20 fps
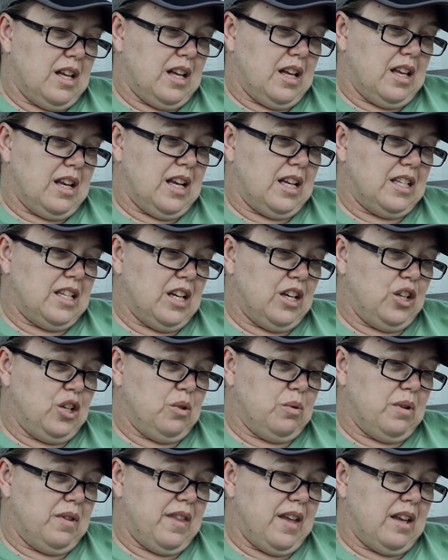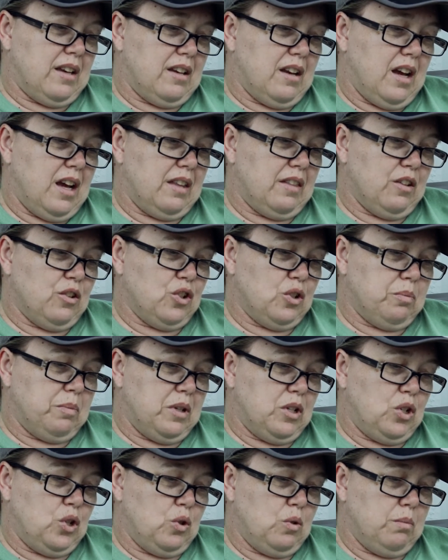And I tell you, in that night there shall
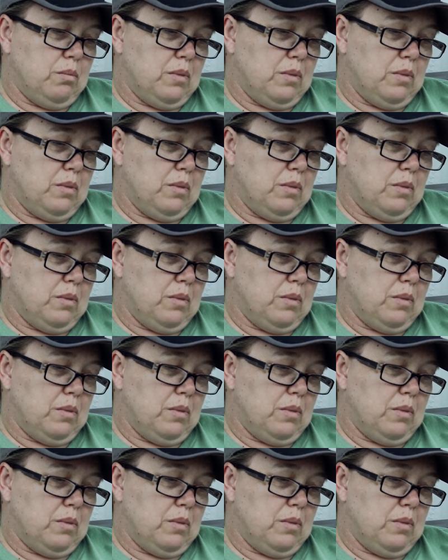be two